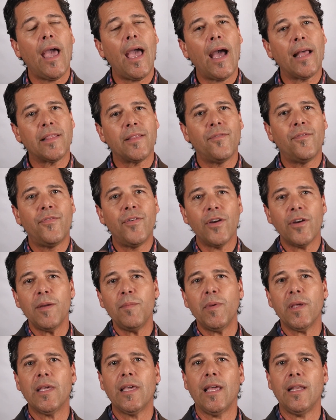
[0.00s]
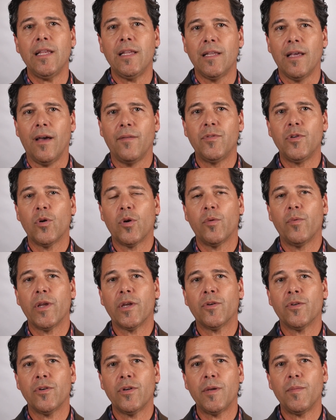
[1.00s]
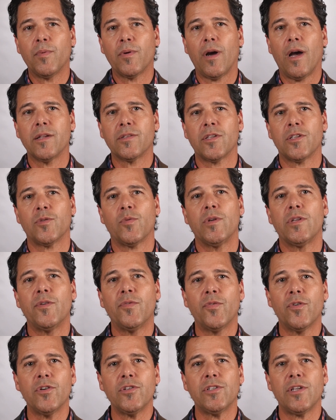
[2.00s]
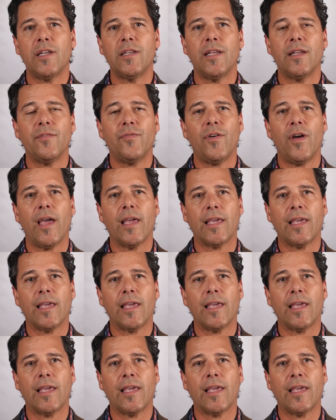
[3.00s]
At the very beginning of your recruiting process, when you first identify a